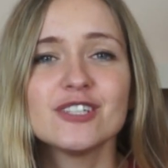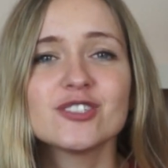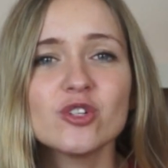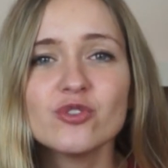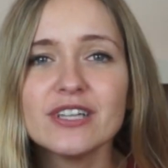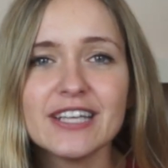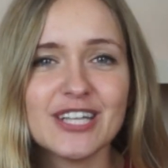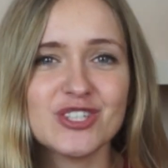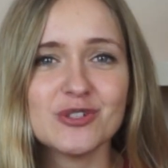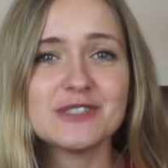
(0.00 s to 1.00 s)
So really
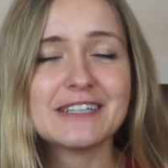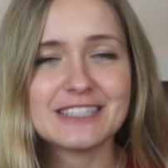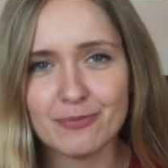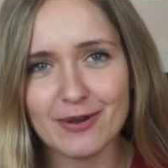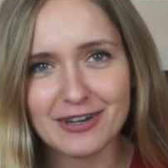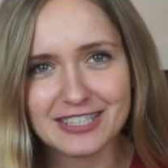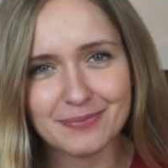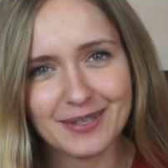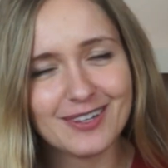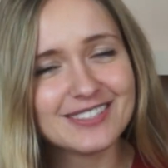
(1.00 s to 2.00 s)
enjoy the experience,
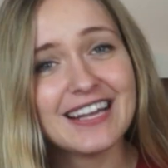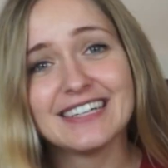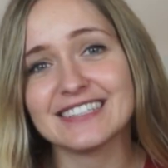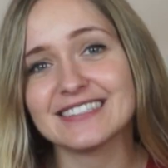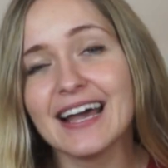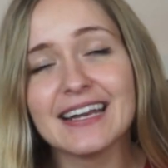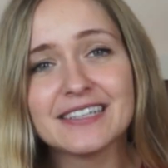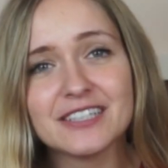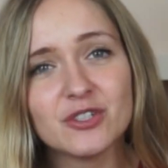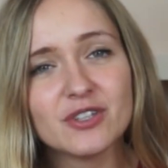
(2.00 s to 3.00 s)
because studying
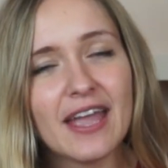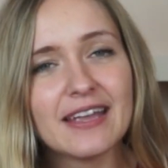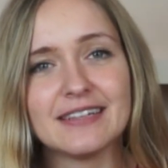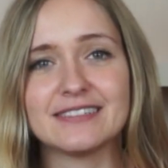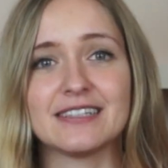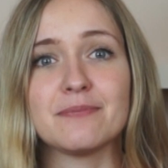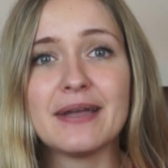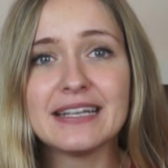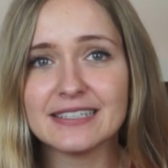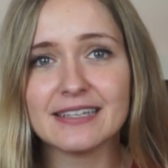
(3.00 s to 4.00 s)
in the UK is an
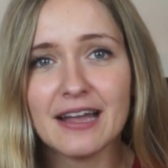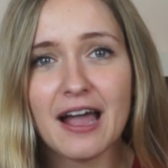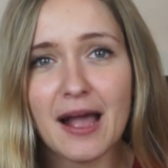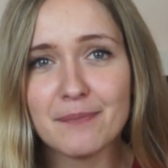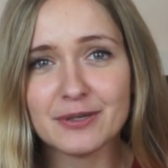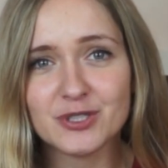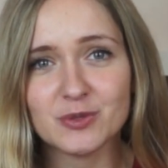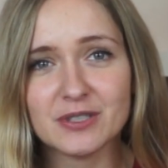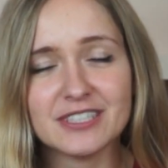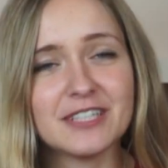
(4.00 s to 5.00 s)
amazing
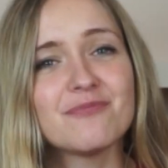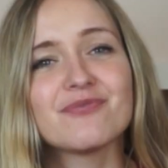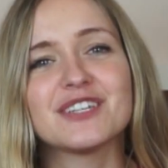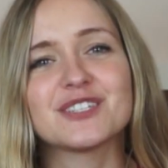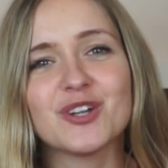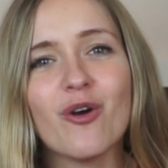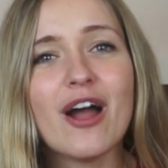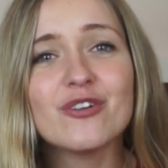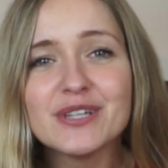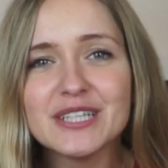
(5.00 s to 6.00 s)
opportunity. So
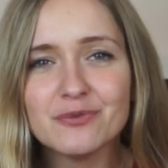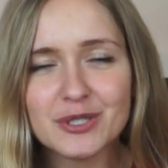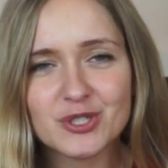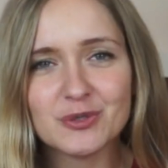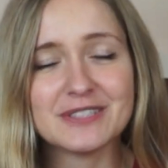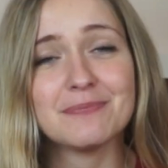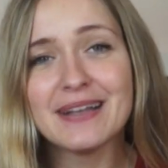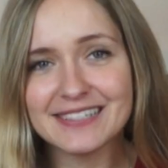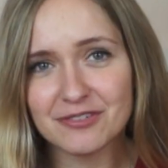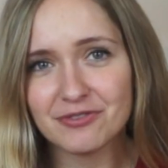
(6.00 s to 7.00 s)
I really wish you the
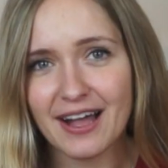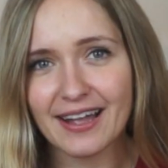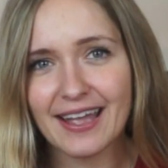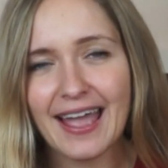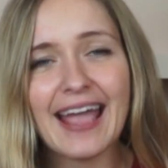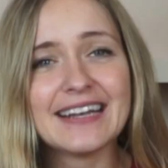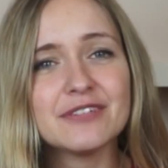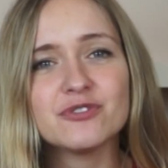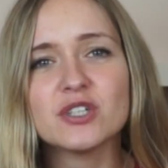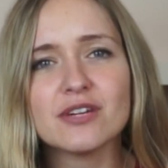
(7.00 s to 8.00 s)
best of luck. And
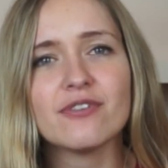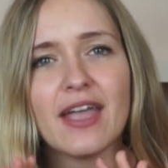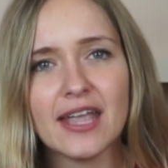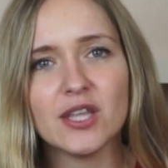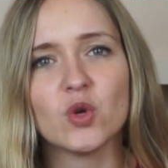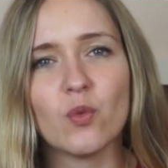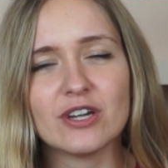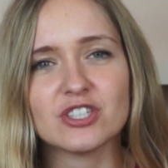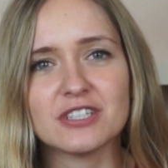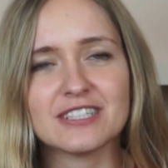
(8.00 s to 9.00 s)
if you have any
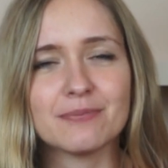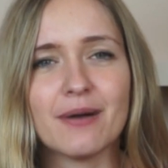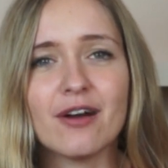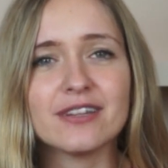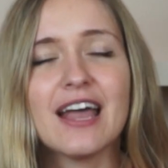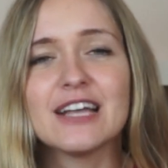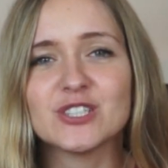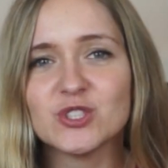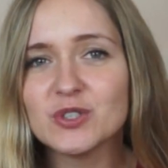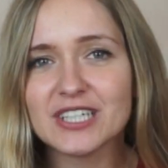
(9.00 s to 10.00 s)
questions about
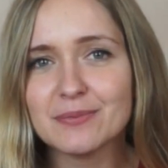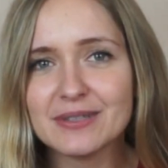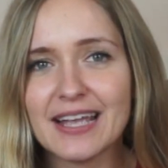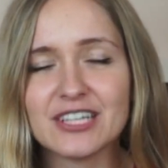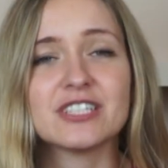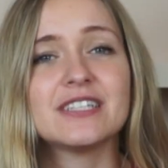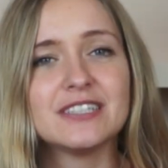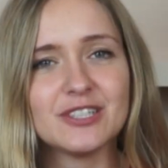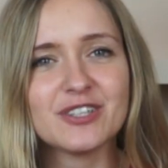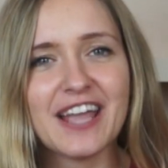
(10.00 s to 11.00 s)
student accommodation in
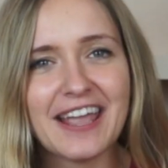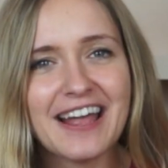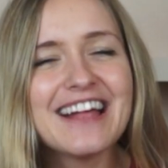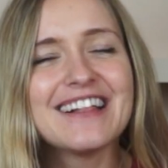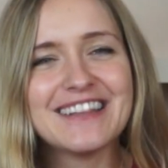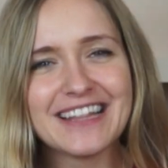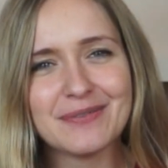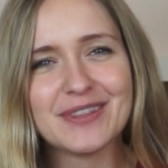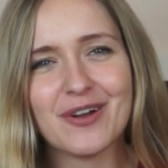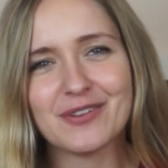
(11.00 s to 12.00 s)
the UK, let
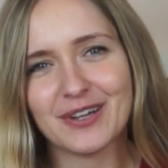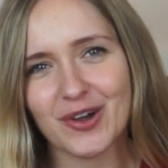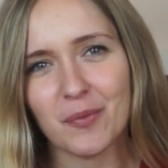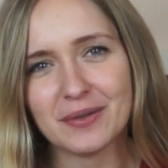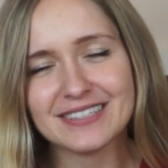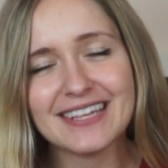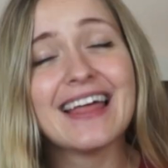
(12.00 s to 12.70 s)
me know in the comments.